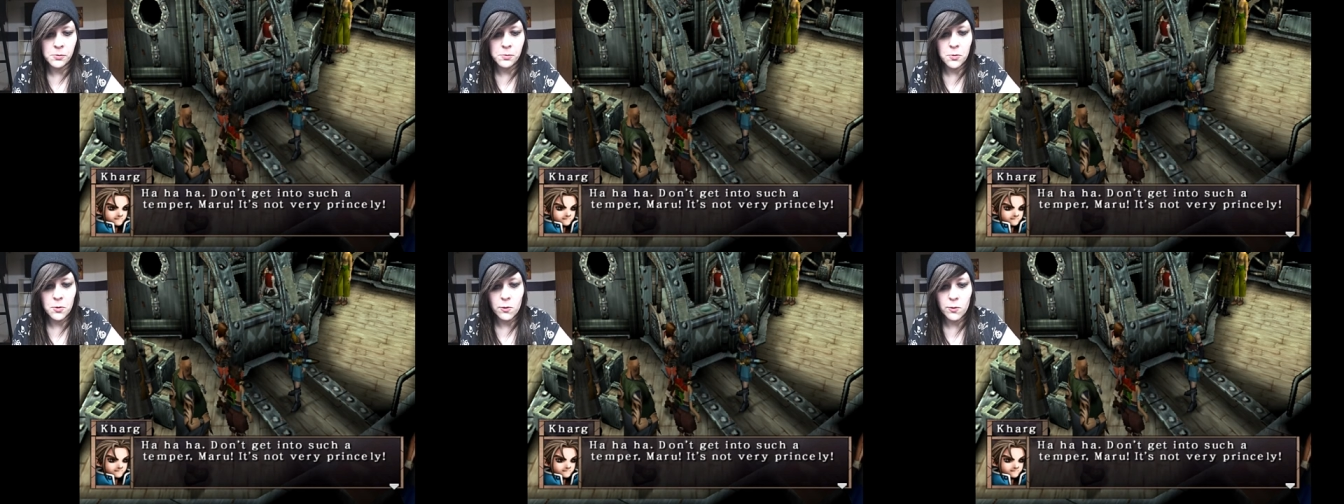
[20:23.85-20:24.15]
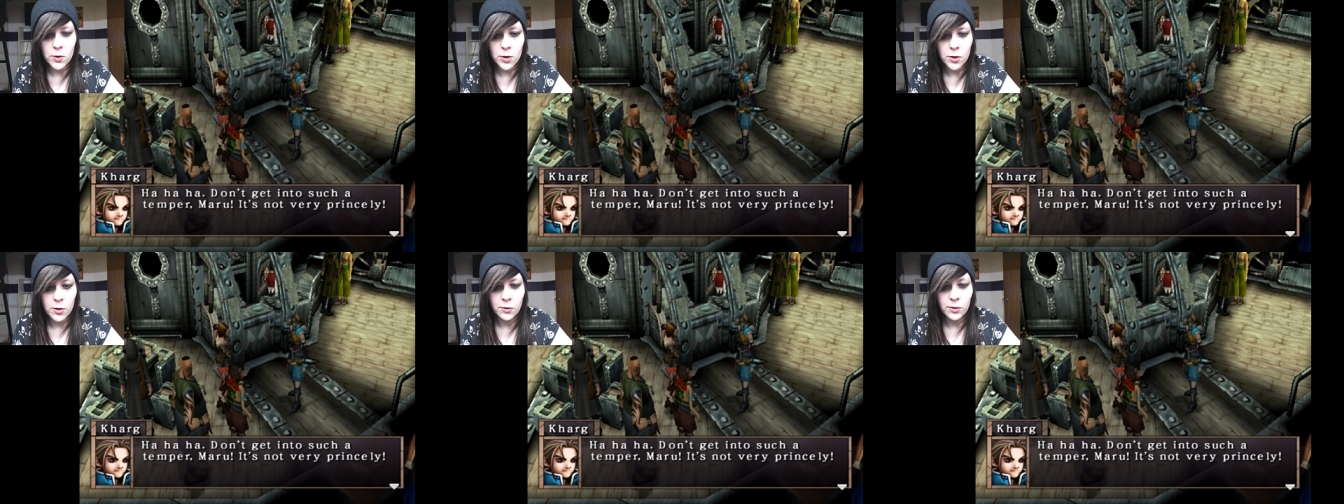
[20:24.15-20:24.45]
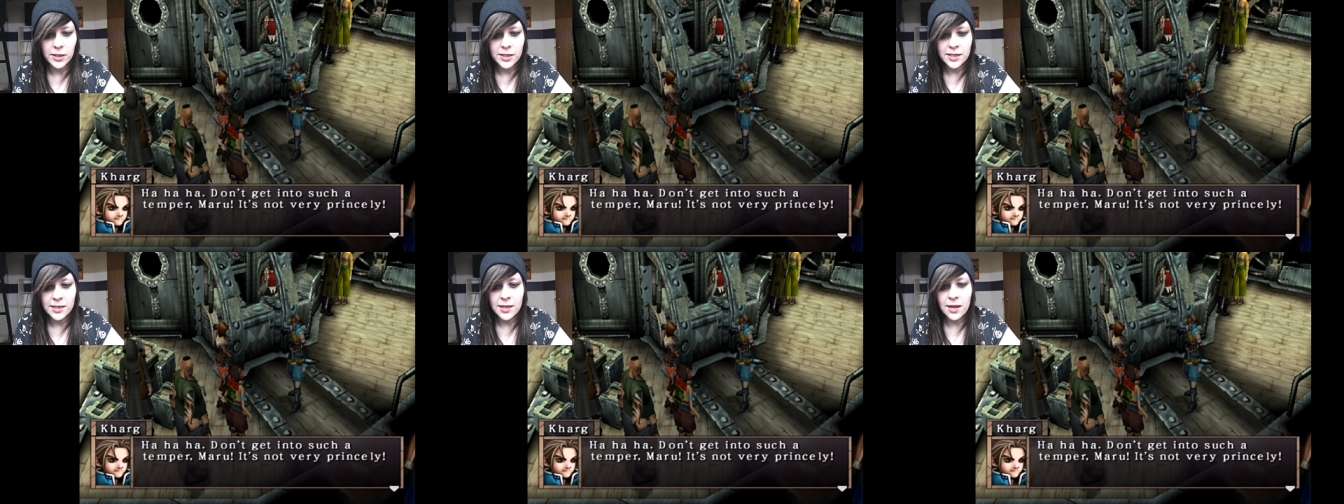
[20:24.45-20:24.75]
Maru.
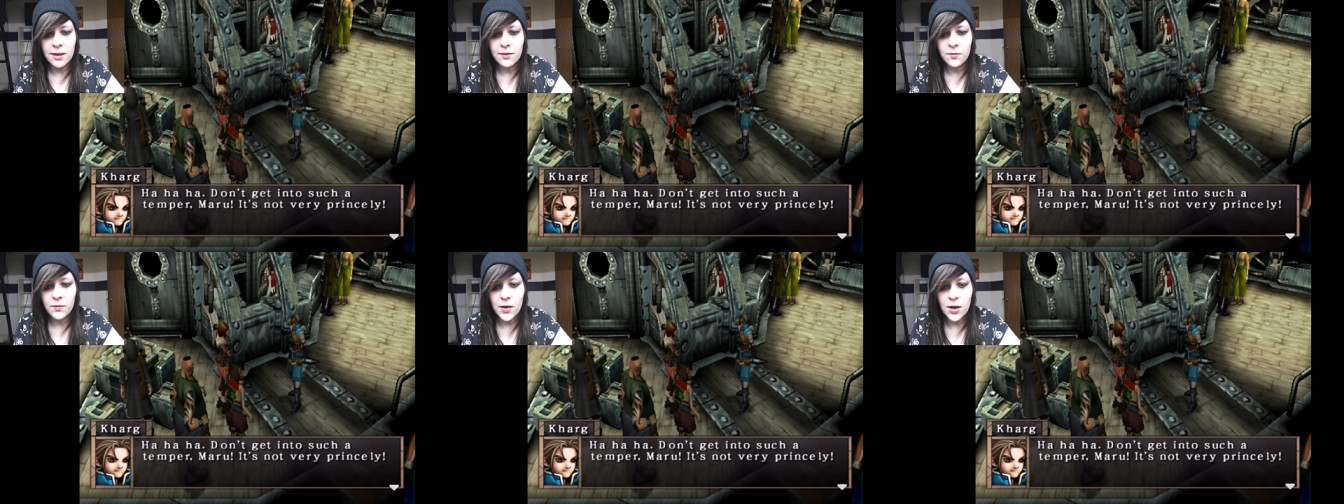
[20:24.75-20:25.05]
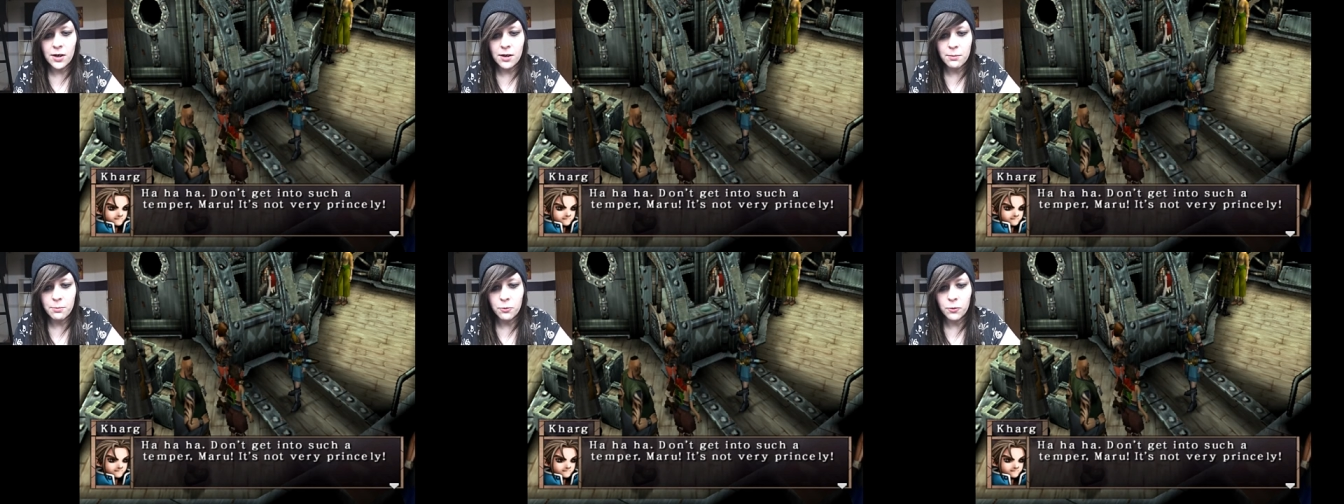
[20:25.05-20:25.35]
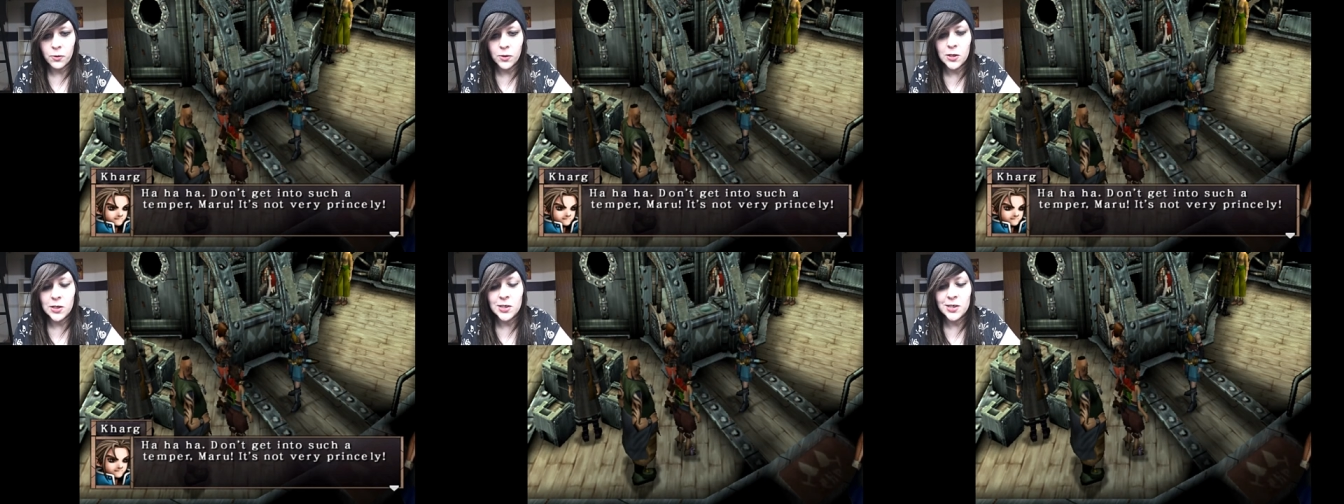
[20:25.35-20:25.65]
It's not very
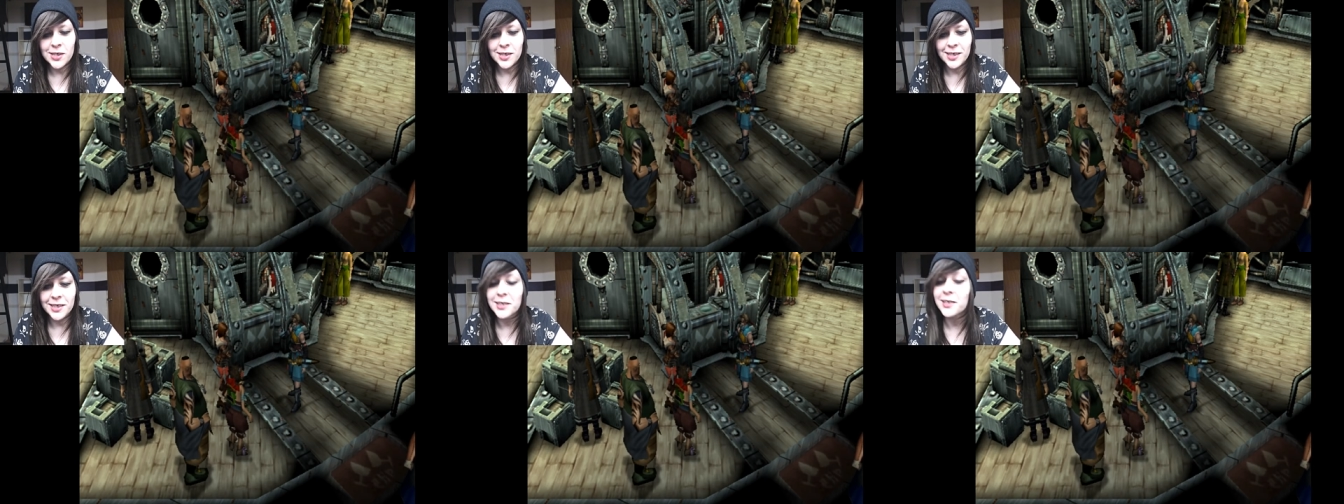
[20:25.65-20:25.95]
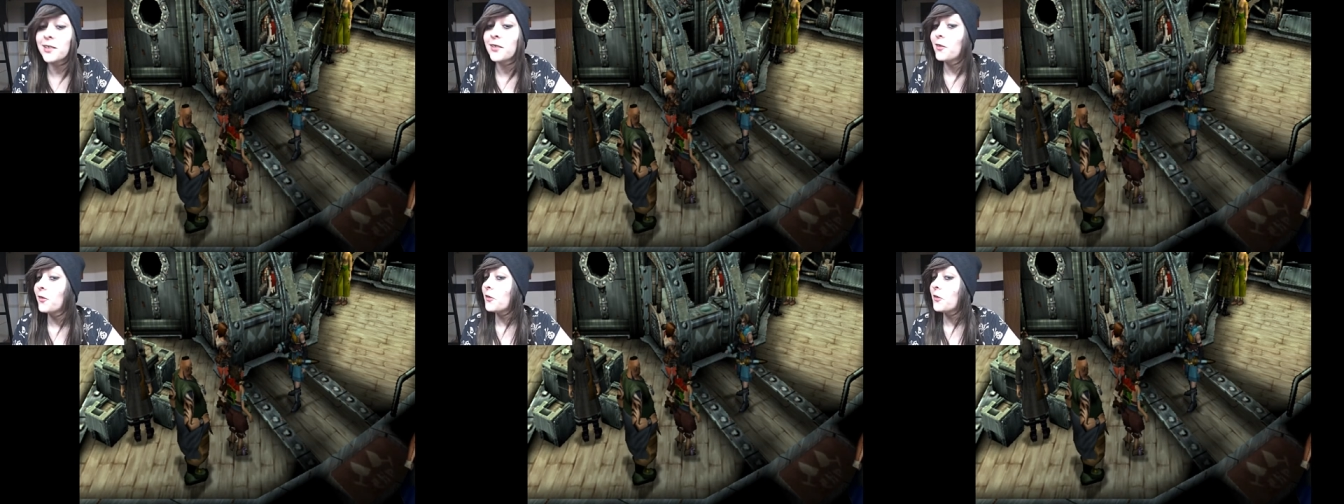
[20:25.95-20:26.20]
princely.